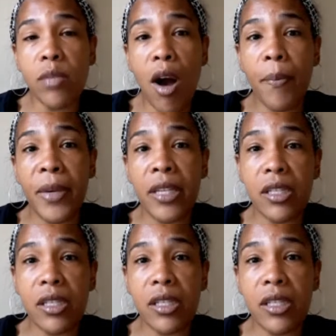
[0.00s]
small
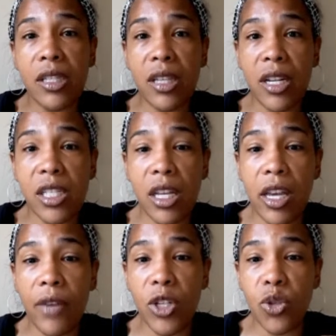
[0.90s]
businesses in the
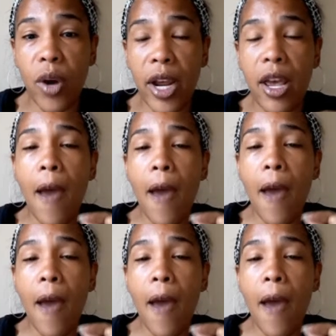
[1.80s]
city of Detroit,